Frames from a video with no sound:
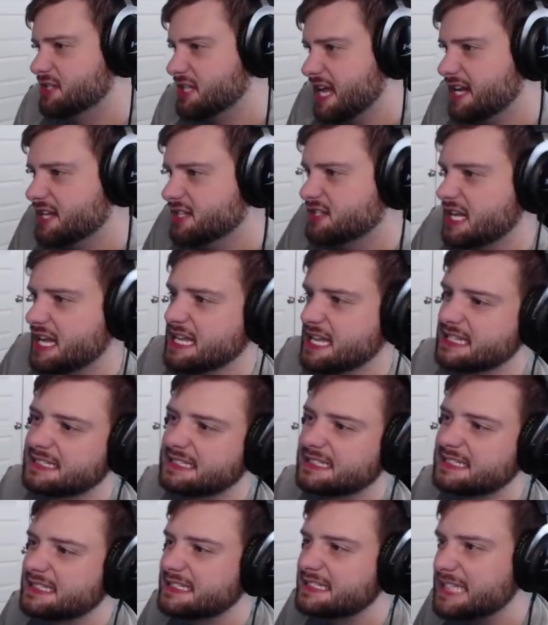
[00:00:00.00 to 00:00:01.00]
That is
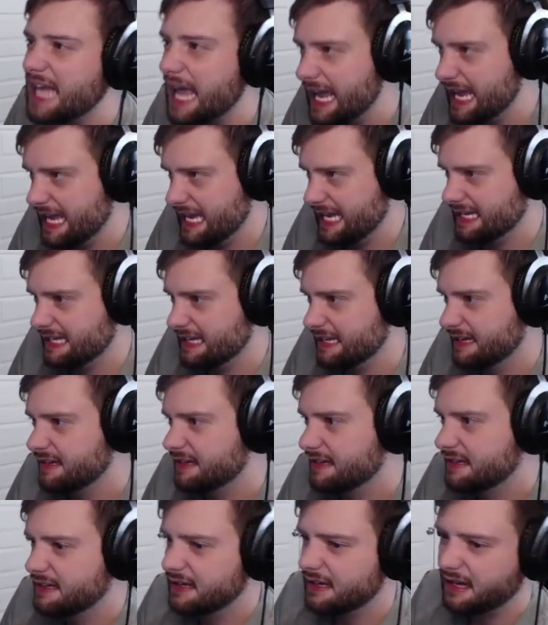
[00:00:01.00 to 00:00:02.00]
insane,
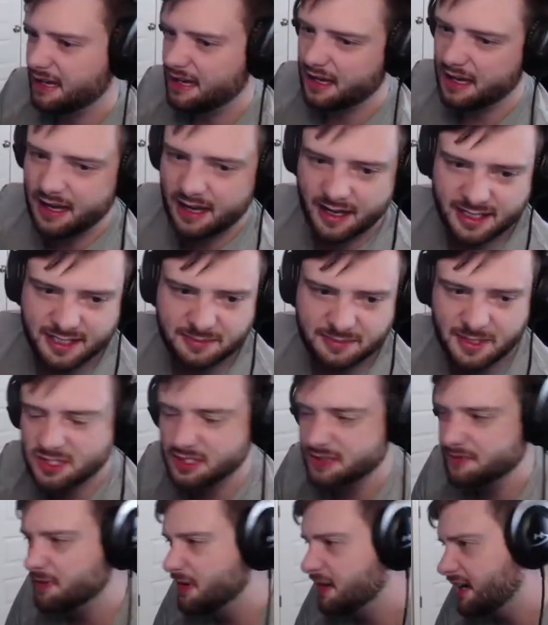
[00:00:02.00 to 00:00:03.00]

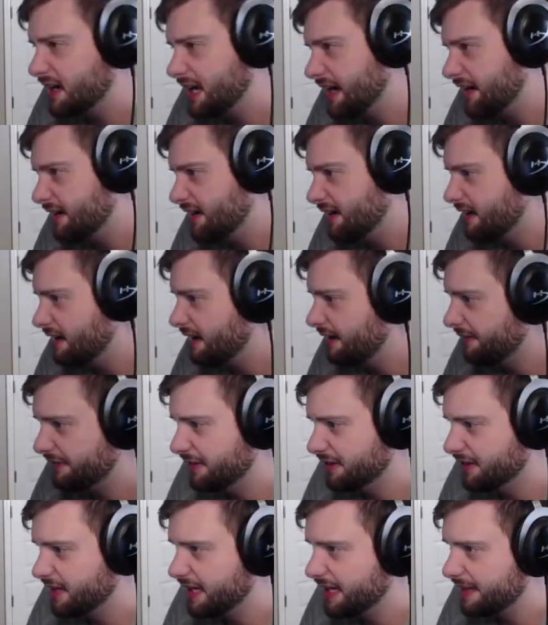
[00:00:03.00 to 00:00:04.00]
especially for a carrier, I
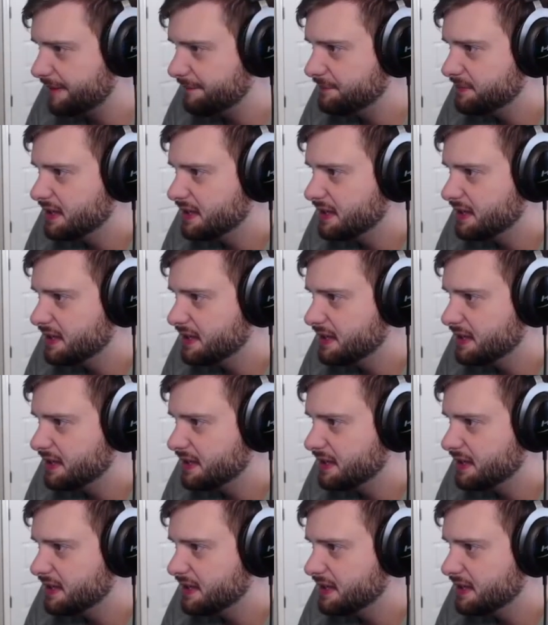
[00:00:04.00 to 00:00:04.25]
feel like.